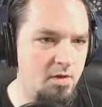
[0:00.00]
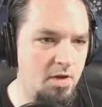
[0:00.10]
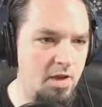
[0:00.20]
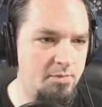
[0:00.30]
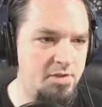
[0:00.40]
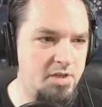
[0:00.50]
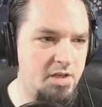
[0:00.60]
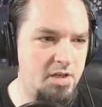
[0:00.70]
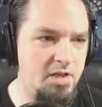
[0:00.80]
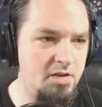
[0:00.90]

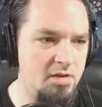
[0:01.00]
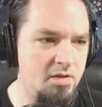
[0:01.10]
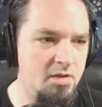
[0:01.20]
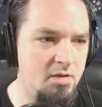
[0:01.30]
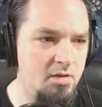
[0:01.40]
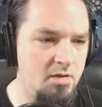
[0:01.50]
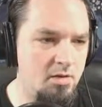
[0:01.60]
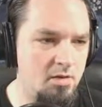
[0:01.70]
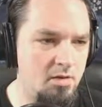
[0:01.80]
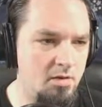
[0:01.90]
Empty.
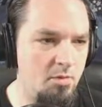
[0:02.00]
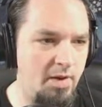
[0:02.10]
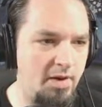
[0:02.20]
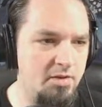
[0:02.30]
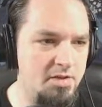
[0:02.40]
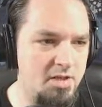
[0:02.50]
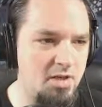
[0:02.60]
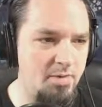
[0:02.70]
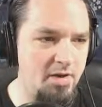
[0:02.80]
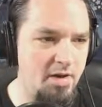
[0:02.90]
Oh my goodness,
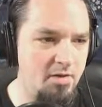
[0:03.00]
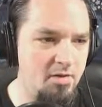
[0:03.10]
come on now.